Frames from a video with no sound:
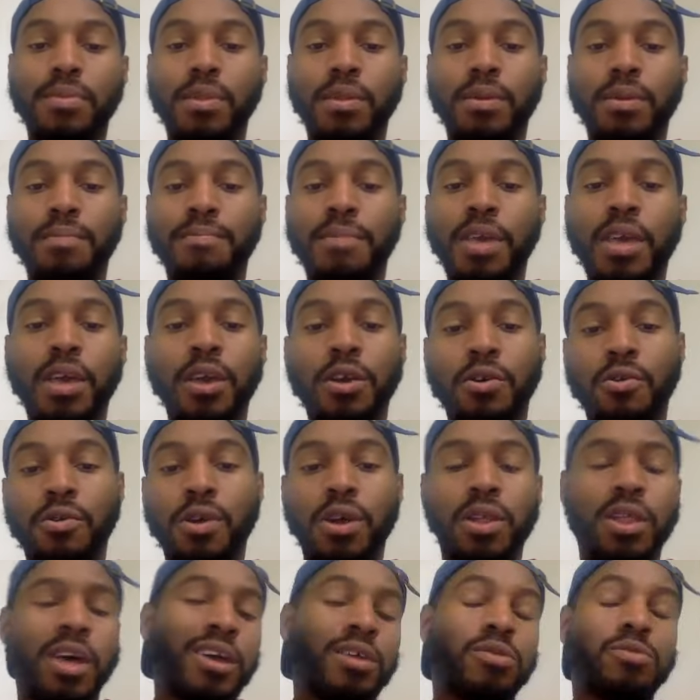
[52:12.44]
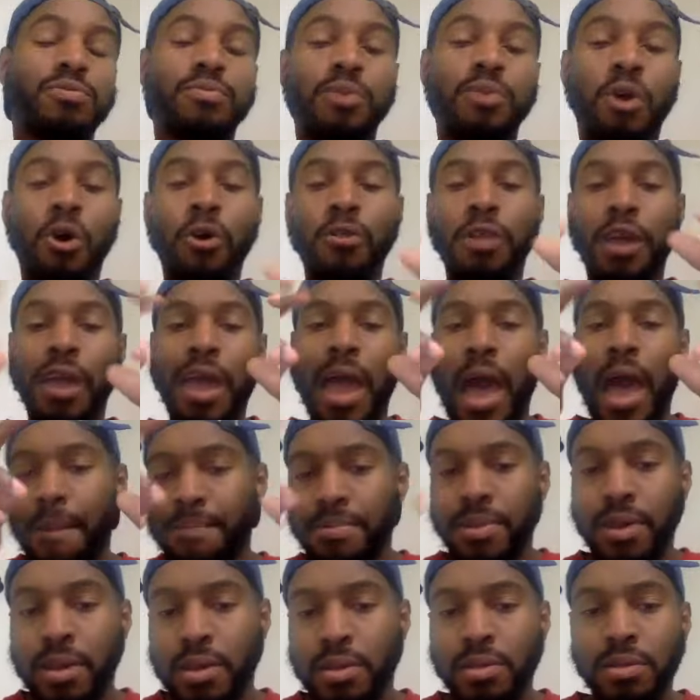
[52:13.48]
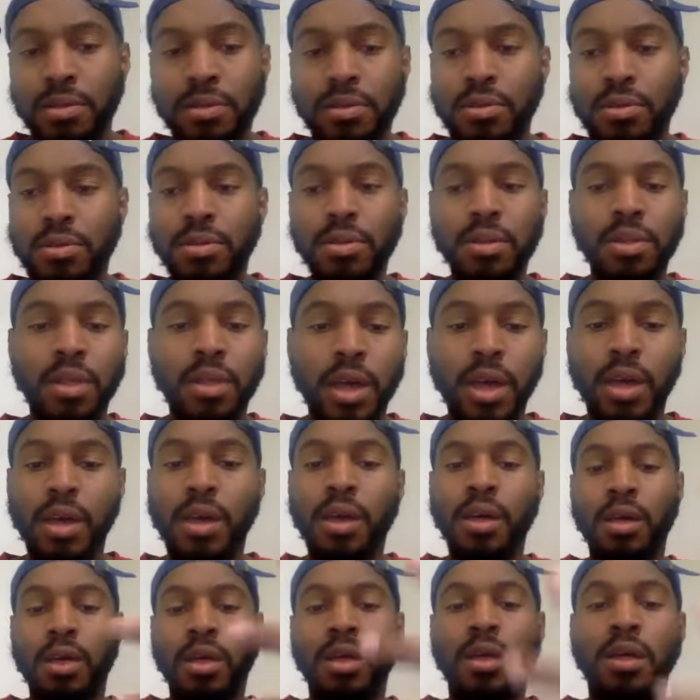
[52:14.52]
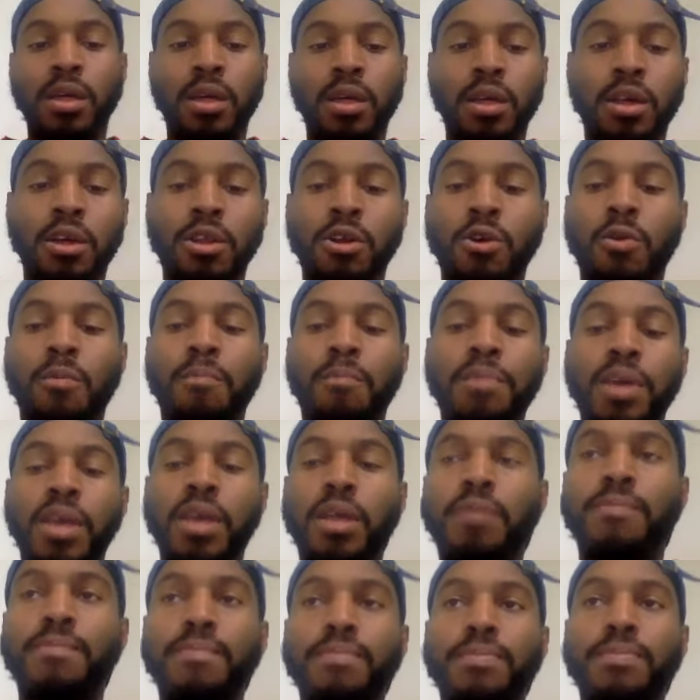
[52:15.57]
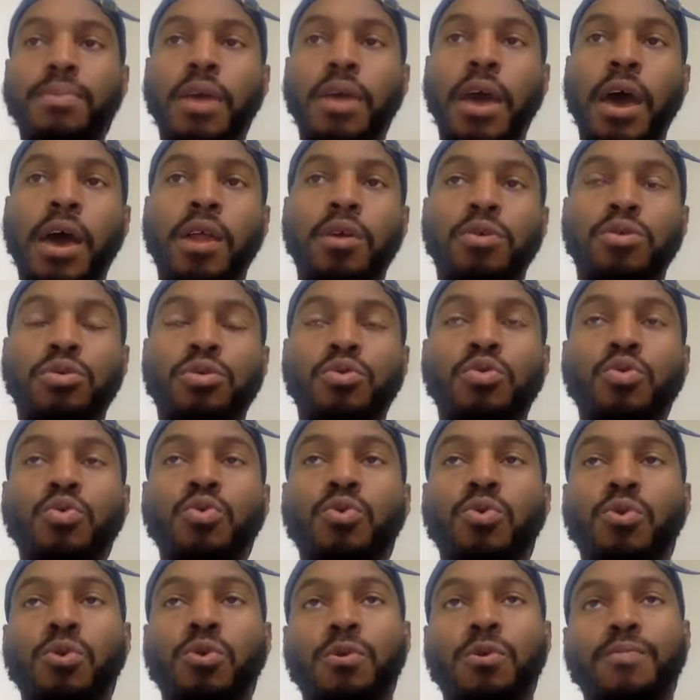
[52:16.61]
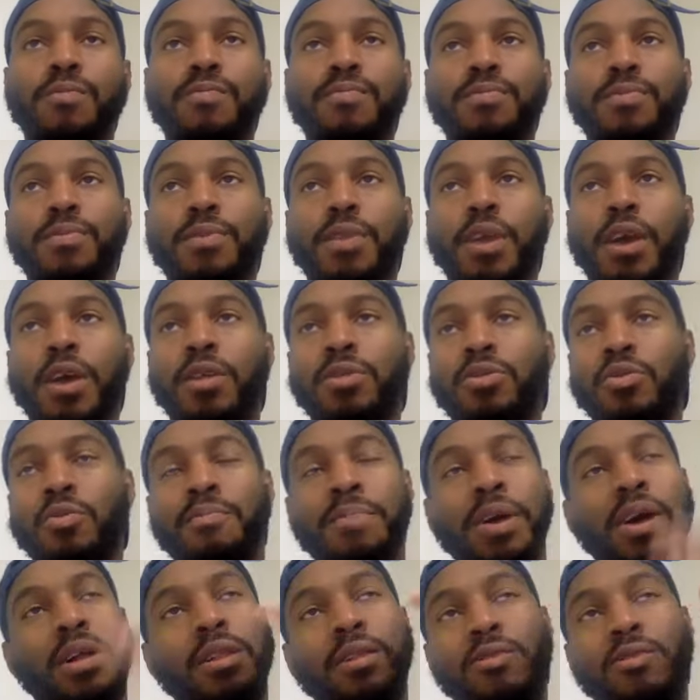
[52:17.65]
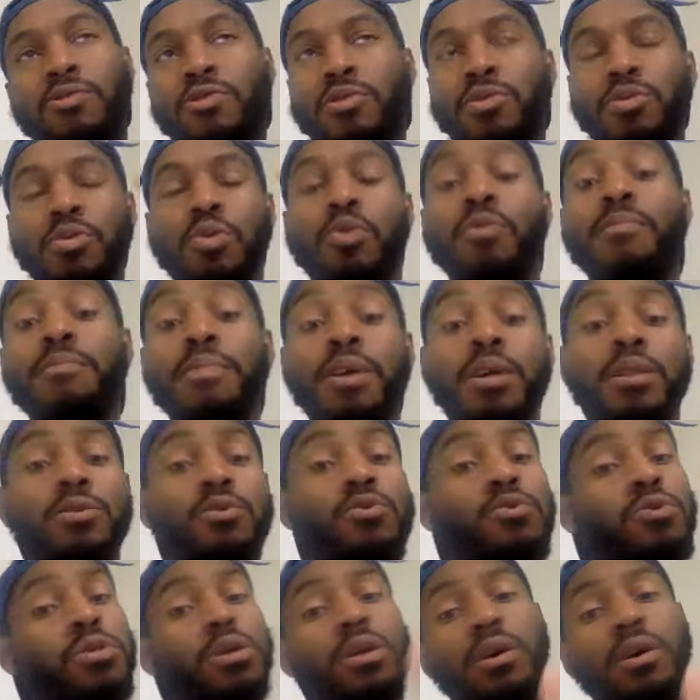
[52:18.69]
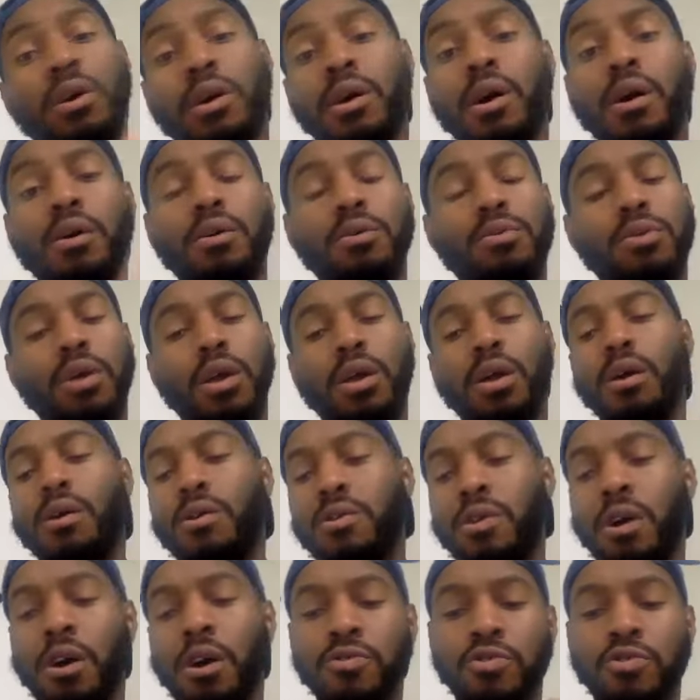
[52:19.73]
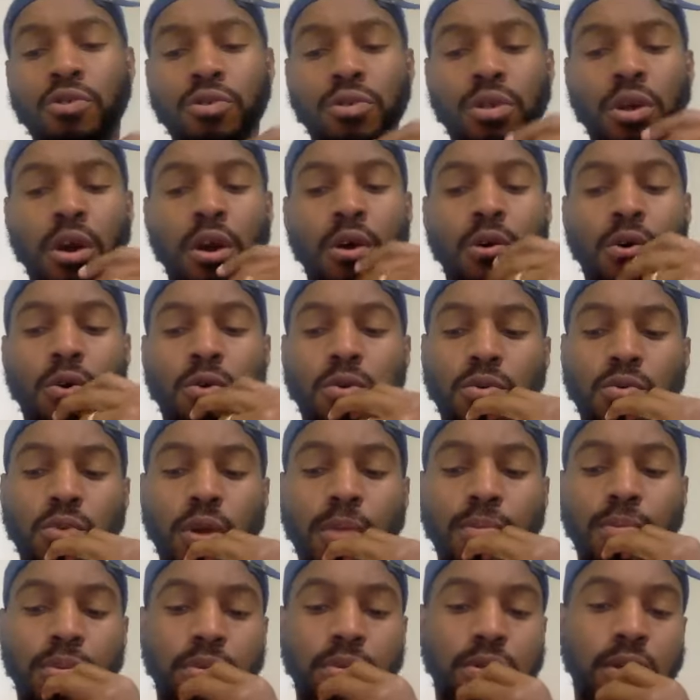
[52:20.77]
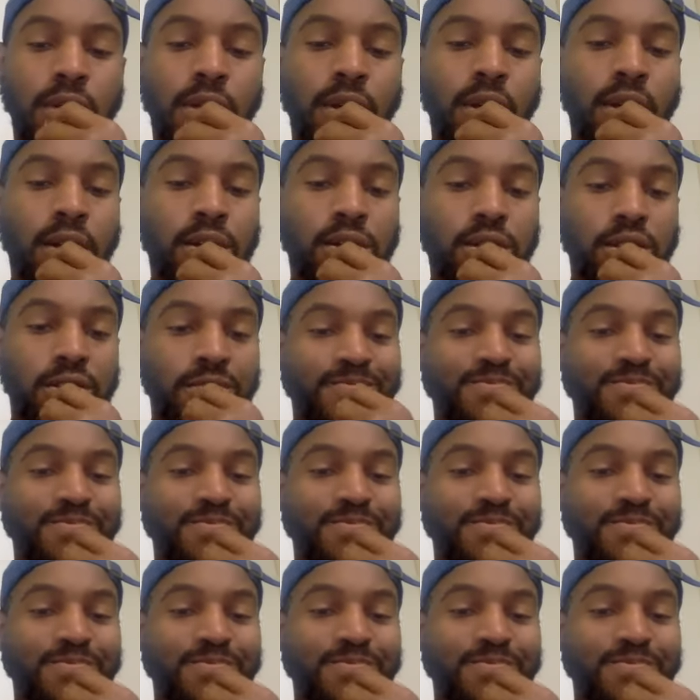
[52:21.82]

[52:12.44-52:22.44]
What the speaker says: meet and greet. Like it's all the captains, like, you know, meet at school. And so Bailey just told me and Luca to go. He's like, y'all just go and represent us.